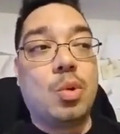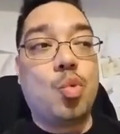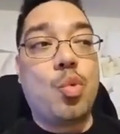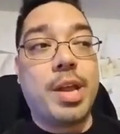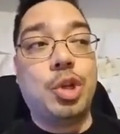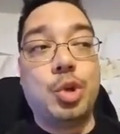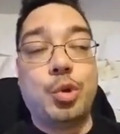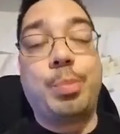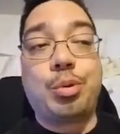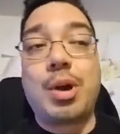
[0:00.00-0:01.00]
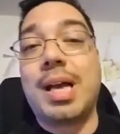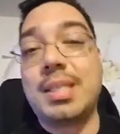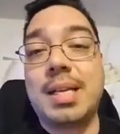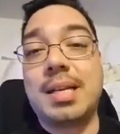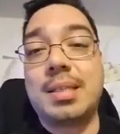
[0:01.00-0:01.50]
you
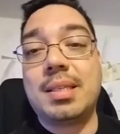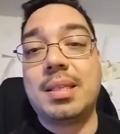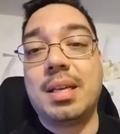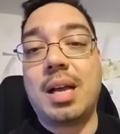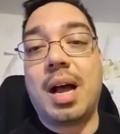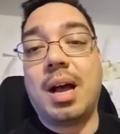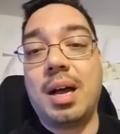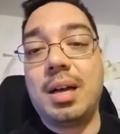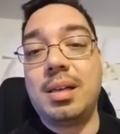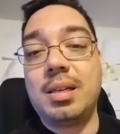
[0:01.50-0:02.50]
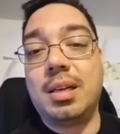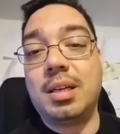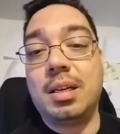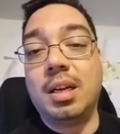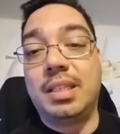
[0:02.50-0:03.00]
process
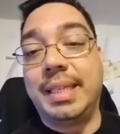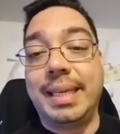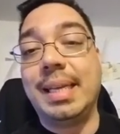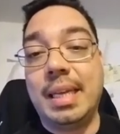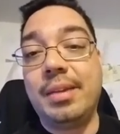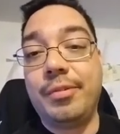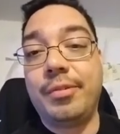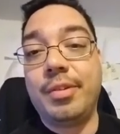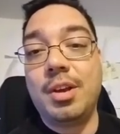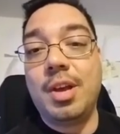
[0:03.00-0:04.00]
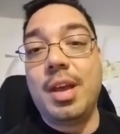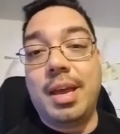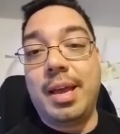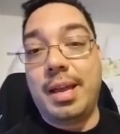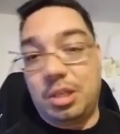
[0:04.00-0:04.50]
a tea leaf,
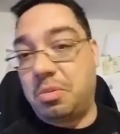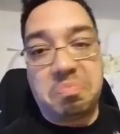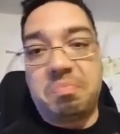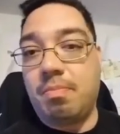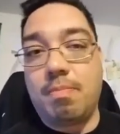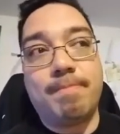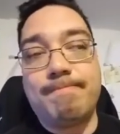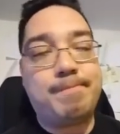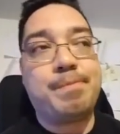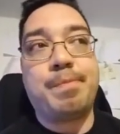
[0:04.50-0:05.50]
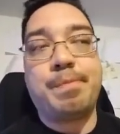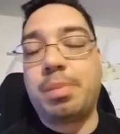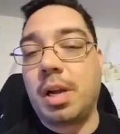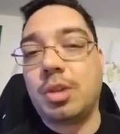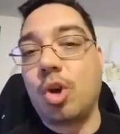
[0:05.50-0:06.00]
it's
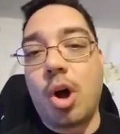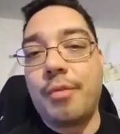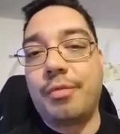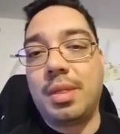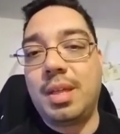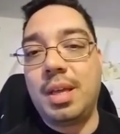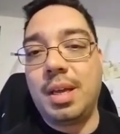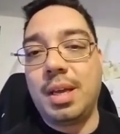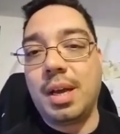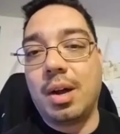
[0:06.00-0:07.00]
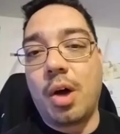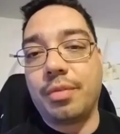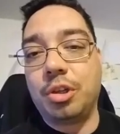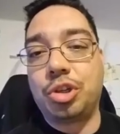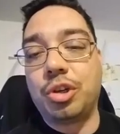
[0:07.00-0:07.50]
plucked off
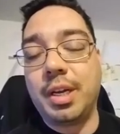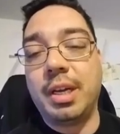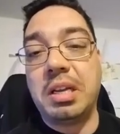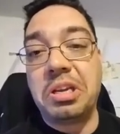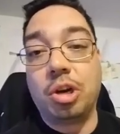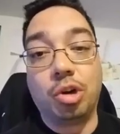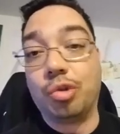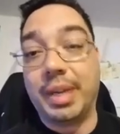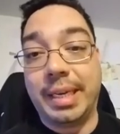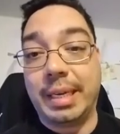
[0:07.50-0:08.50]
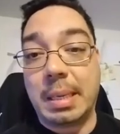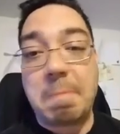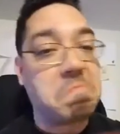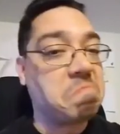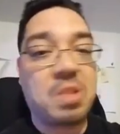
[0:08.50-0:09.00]
the tree green,
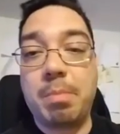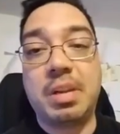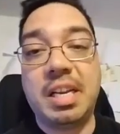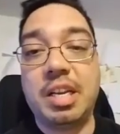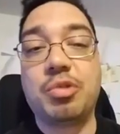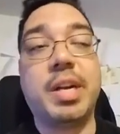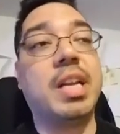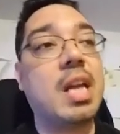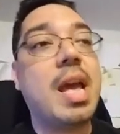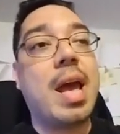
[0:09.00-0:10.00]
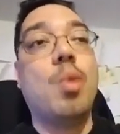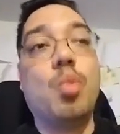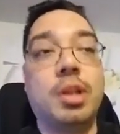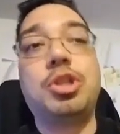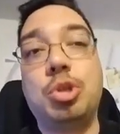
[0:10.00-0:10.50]
completely green, and
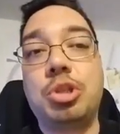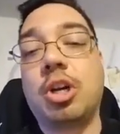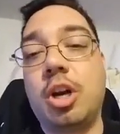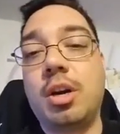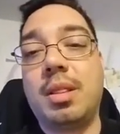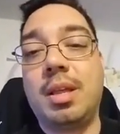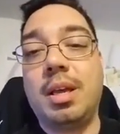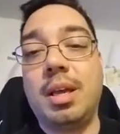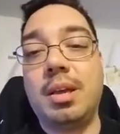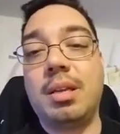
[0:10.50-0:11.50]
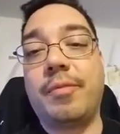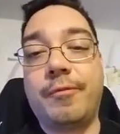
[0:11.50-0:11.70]
once you start the